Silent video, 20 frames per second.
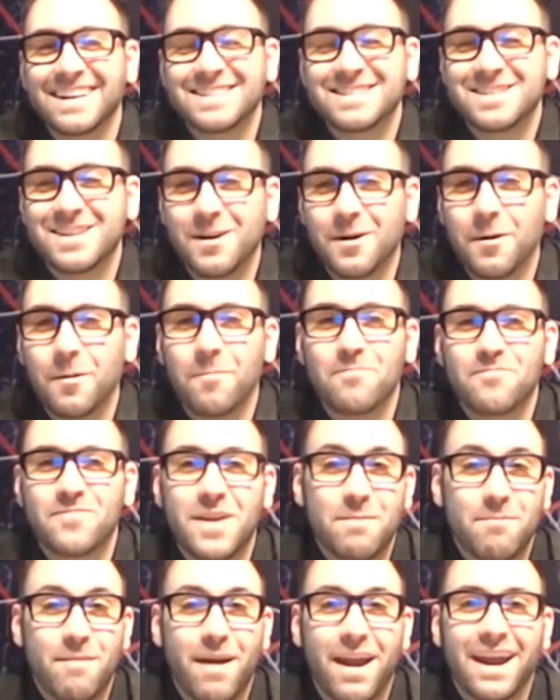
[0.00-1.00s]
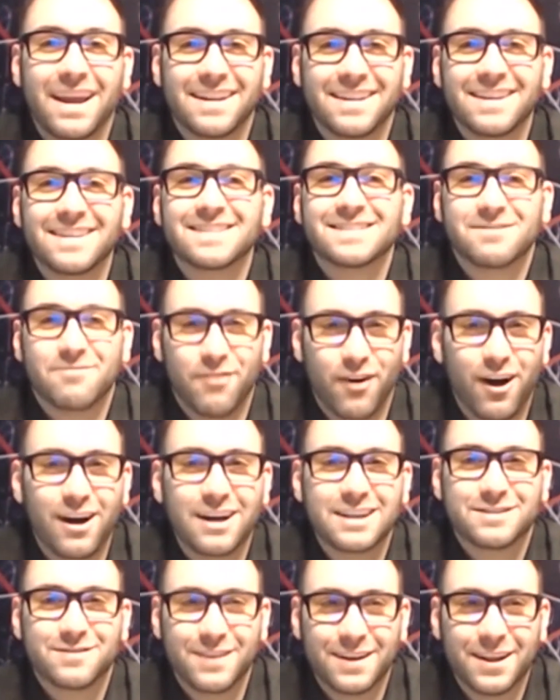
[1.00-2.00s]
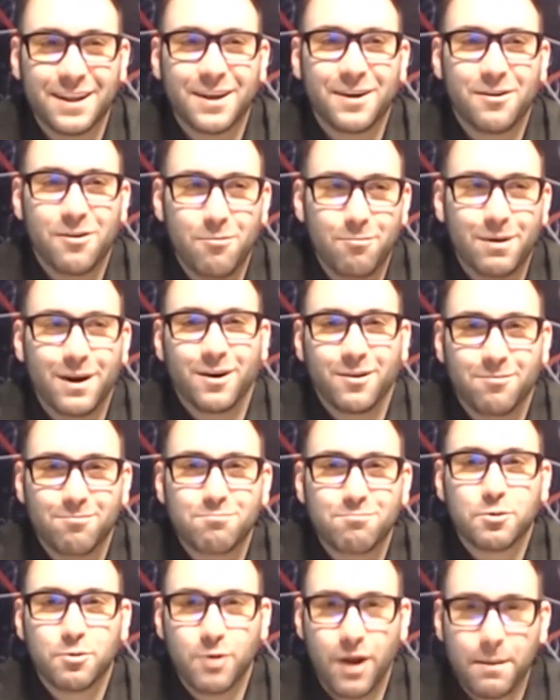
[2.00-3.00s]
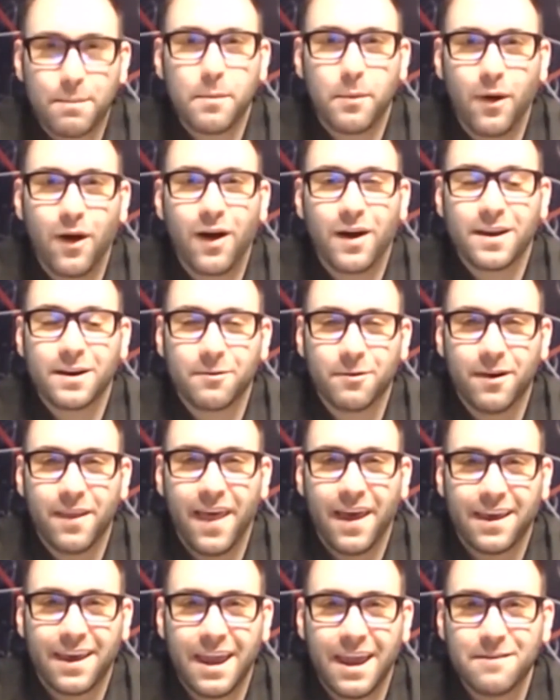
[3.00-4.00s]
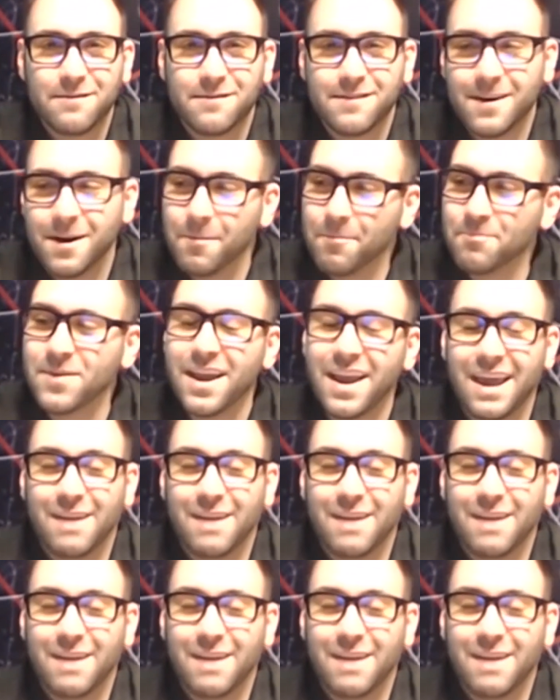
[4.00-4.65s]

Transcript: So they made this Vox video about Grey Poupon and where that came from.